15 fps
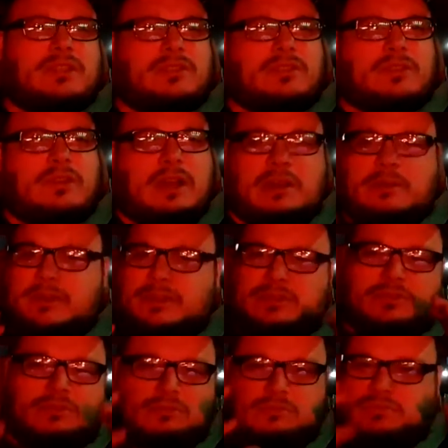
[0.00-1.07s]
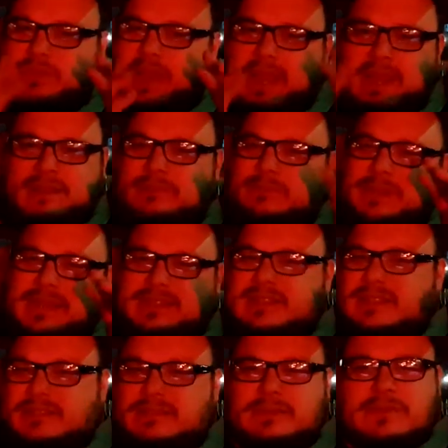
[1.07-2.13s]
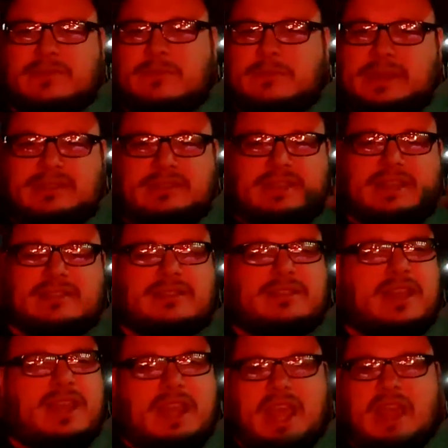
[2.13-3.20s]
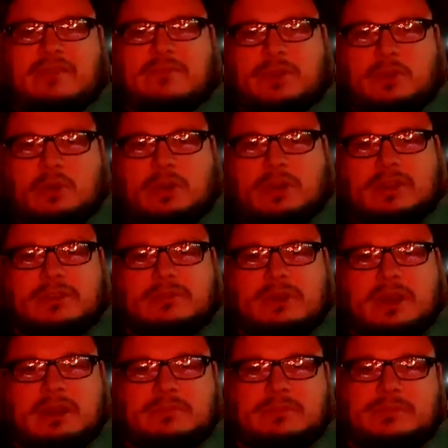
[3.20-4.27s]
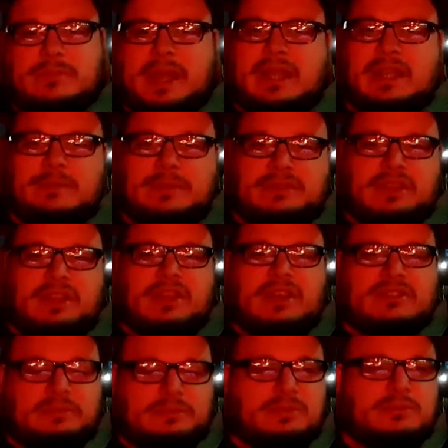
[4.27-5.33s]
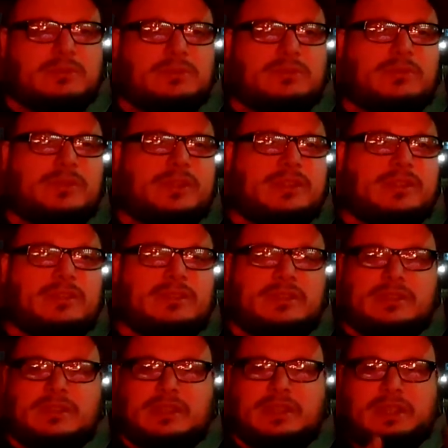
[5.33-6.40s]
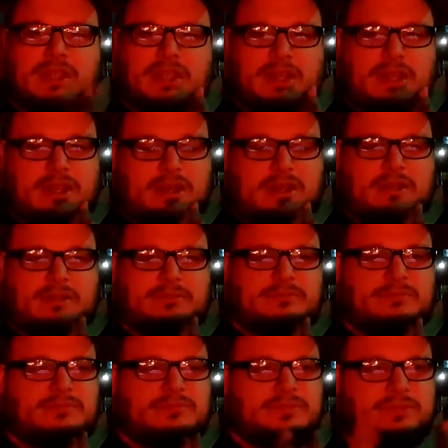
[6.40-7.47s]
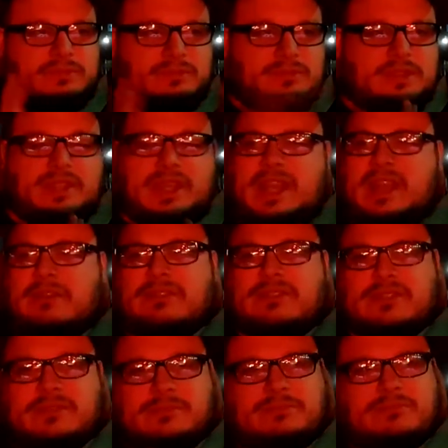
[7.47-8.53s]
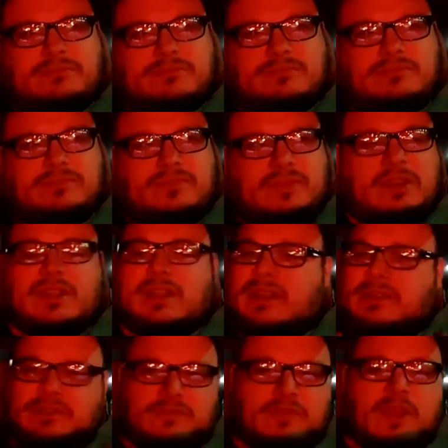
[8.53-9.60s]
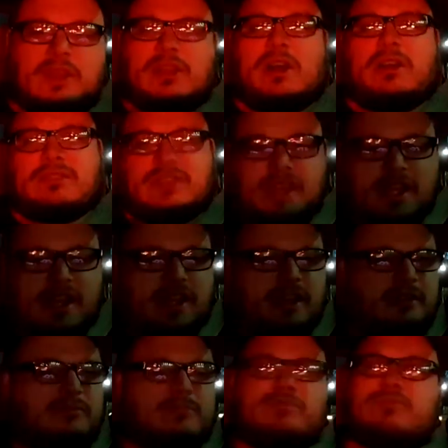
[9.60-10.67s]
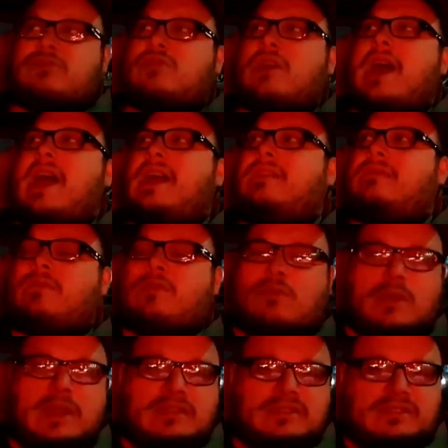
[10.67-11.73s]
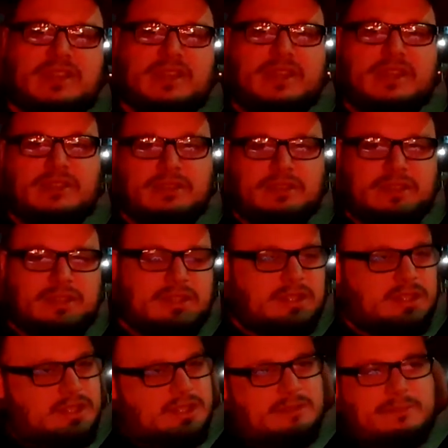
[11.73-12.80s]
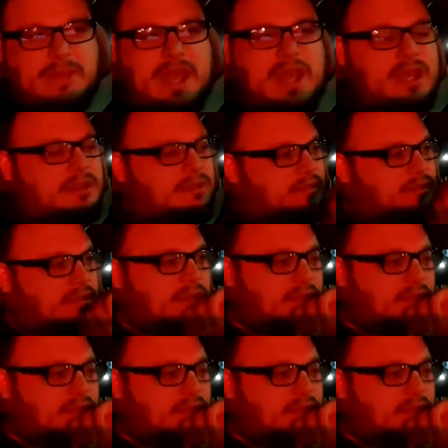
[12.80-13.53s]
You know how we break it in pieces, different pieces out the day. I haven't recorded in a while, but man, let me tell y'all something real quick. Today was a felt like it was a very long day, drag for a Wednesday. Man,